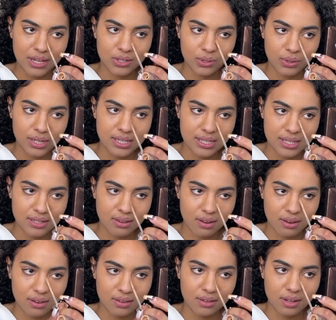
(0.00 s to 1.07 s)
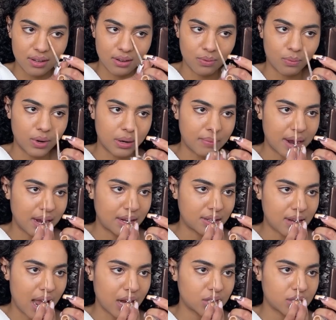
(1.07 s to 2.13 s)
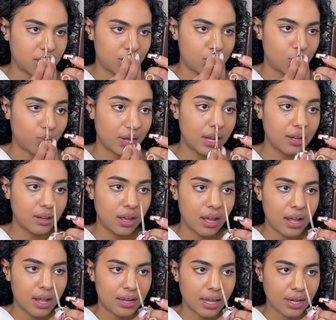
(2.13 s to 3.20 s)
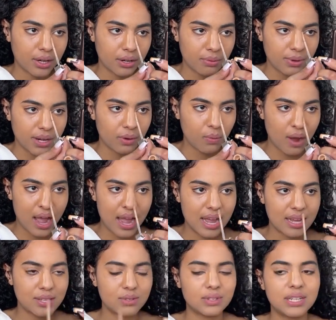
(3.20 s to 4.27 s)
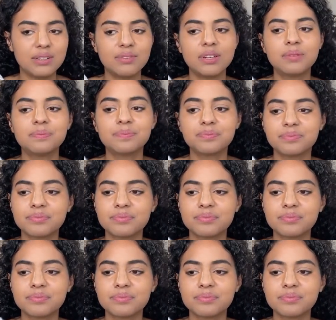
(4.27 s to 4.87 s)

choices on you know what am i actually doing like career wise or even